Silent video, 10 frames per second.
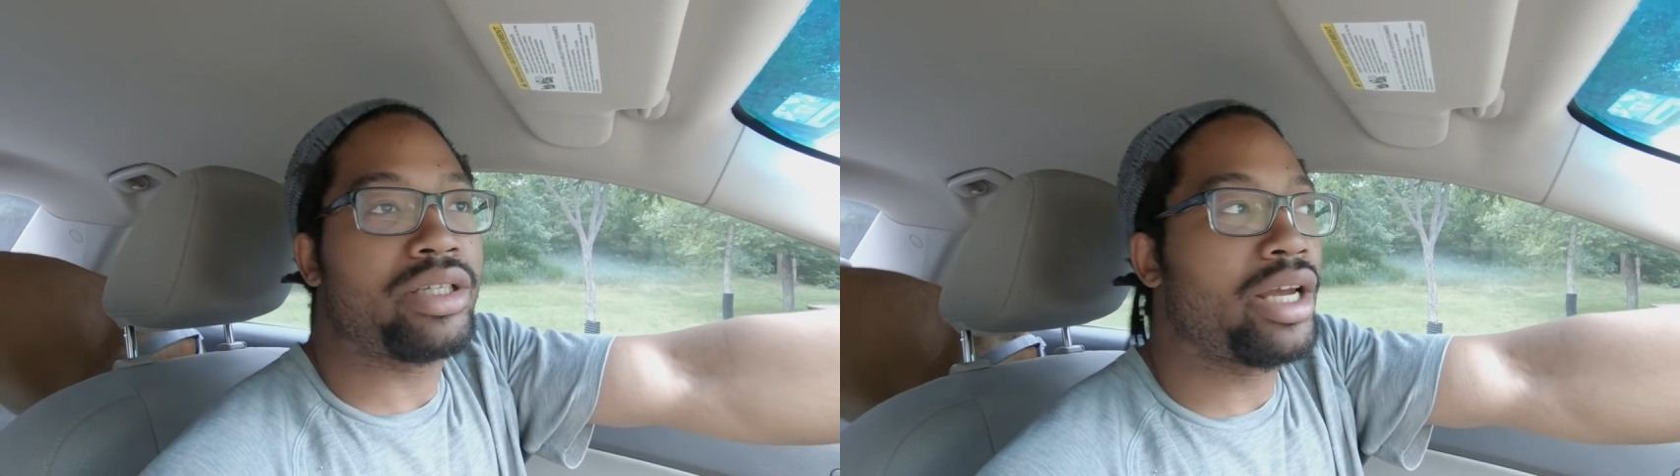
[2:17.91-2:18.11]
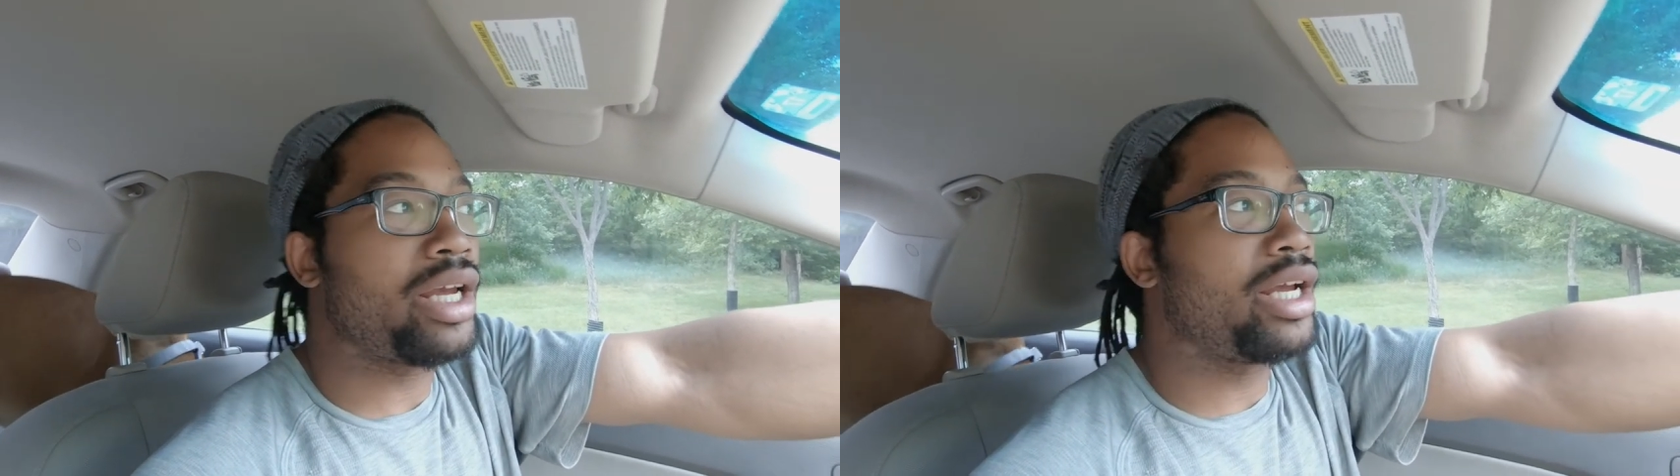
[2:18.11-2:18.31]

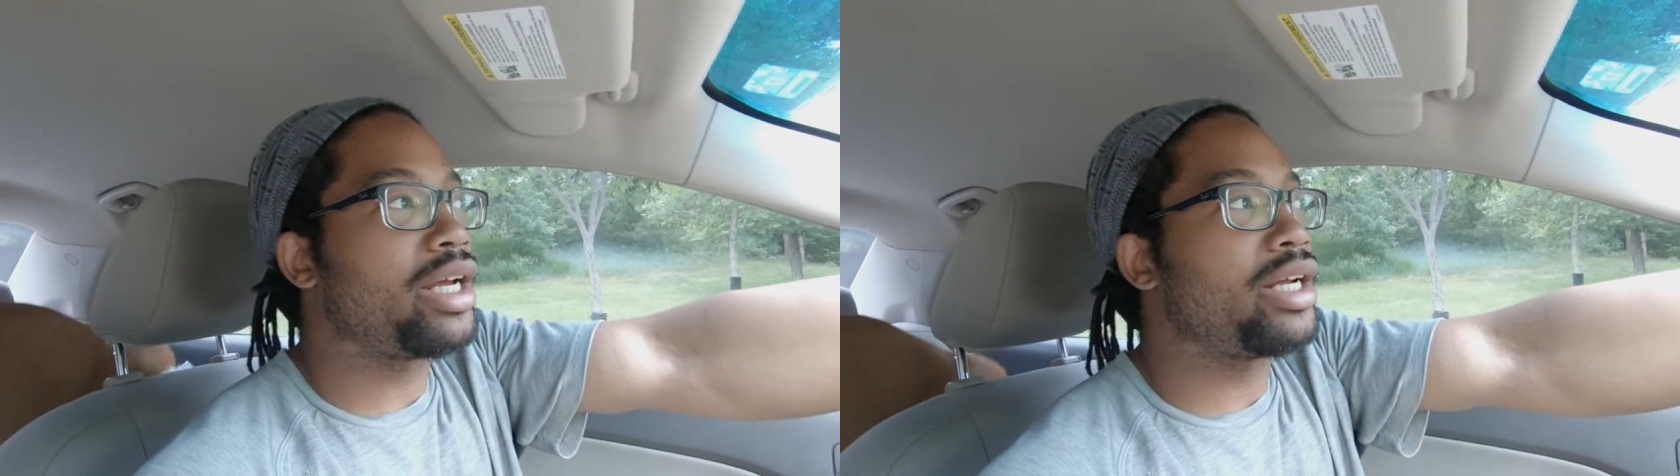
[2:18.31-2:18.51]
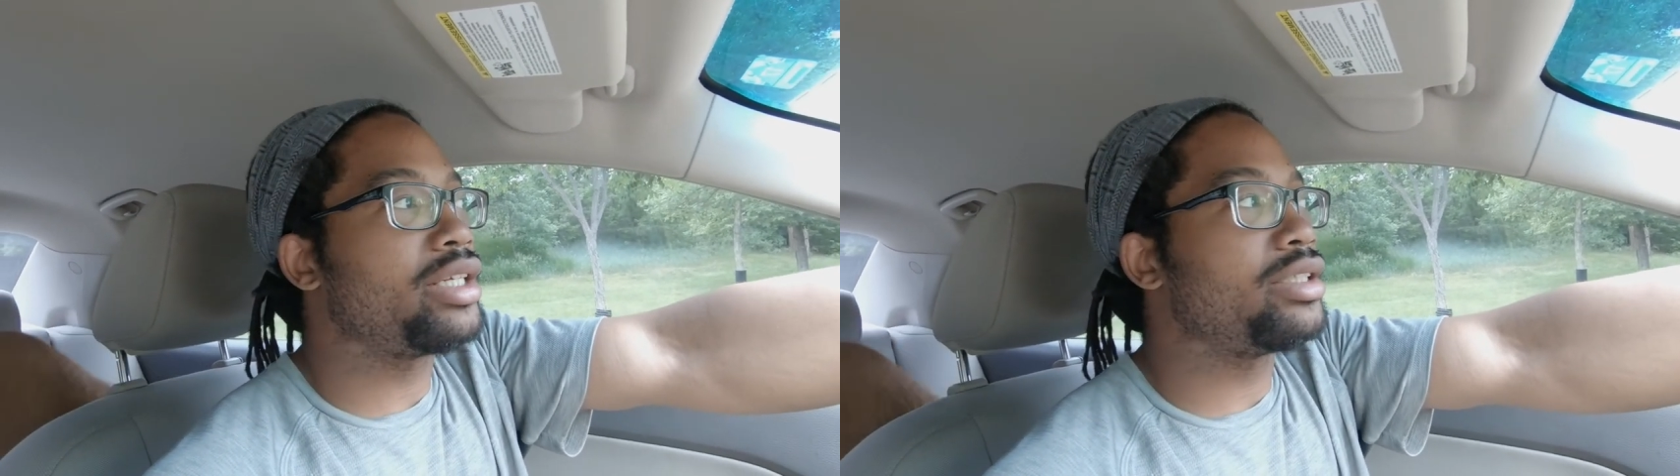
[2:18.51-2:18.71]

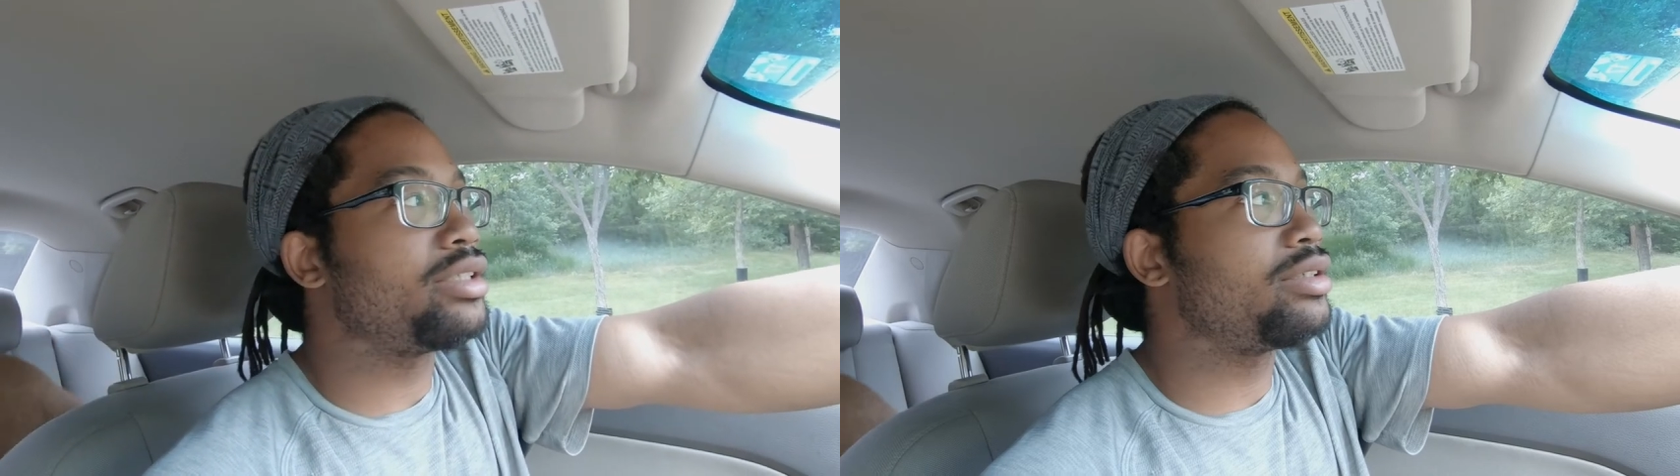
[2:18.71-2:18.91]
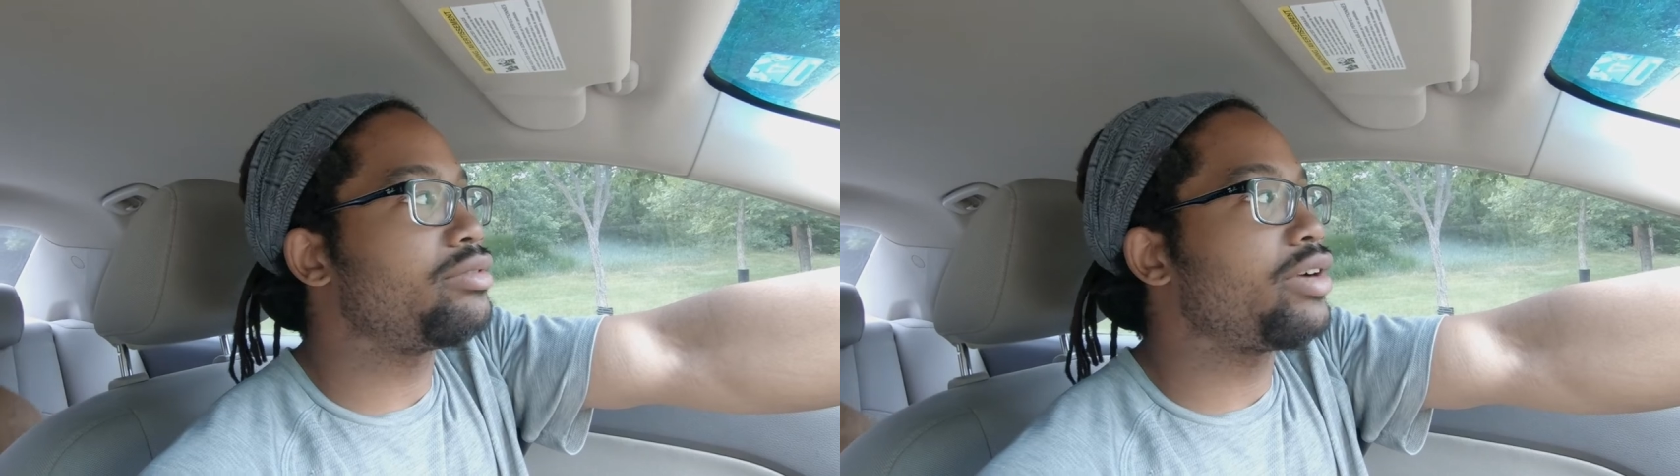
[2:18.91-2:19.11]
and
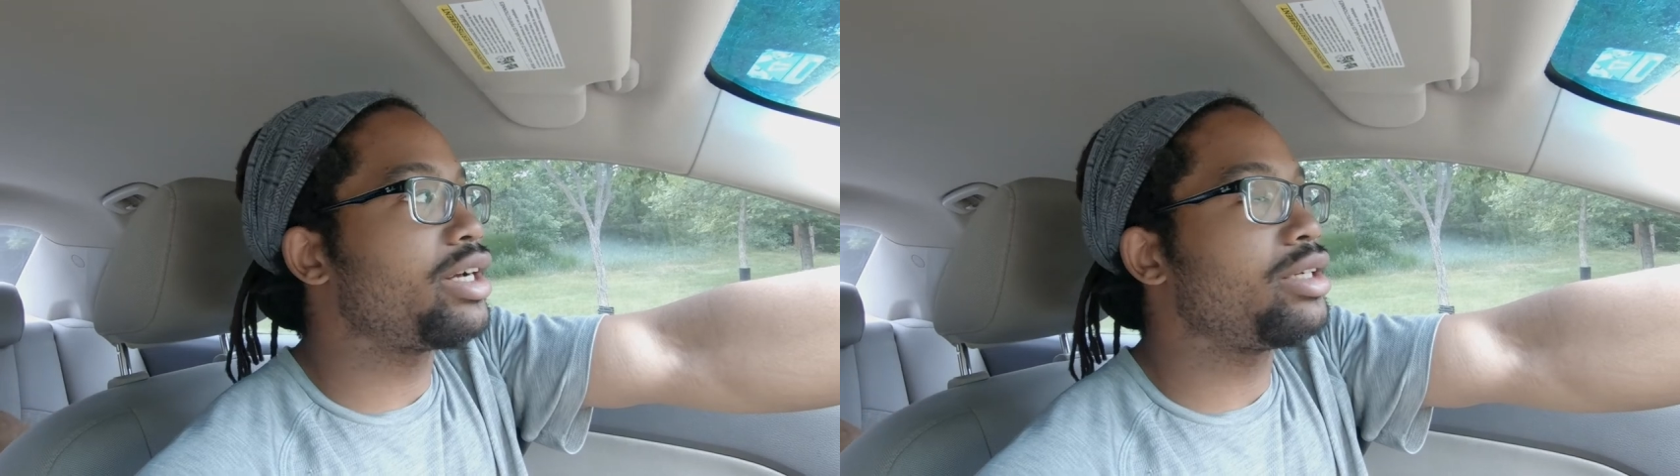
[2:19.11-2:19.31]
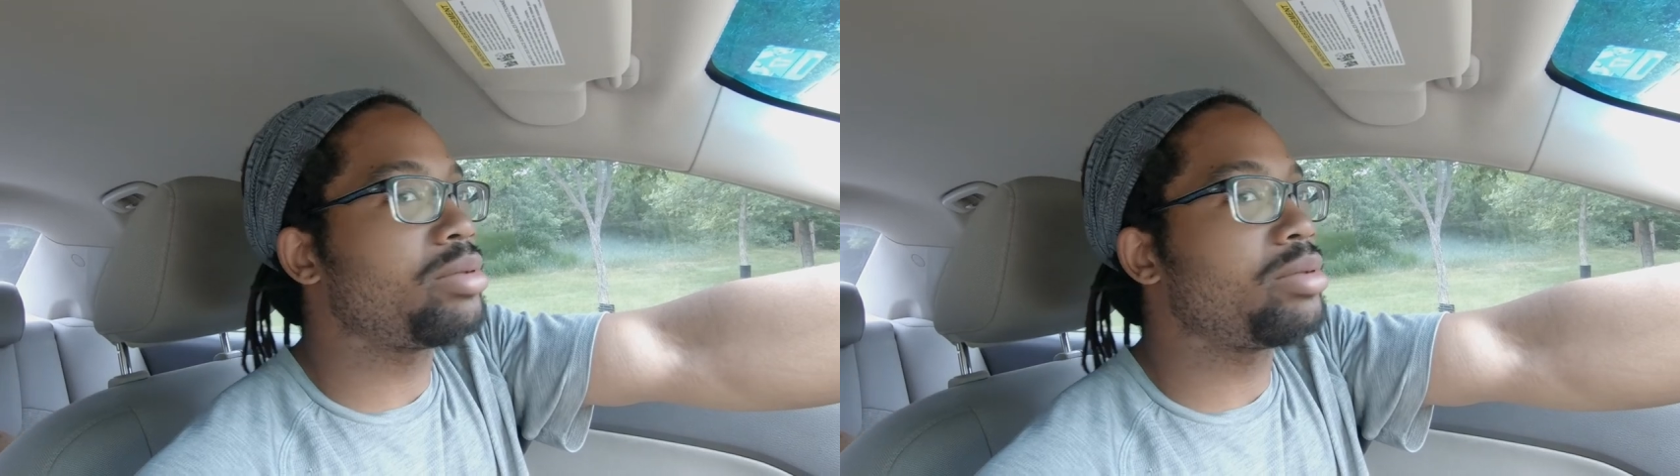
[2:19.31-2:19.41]
find a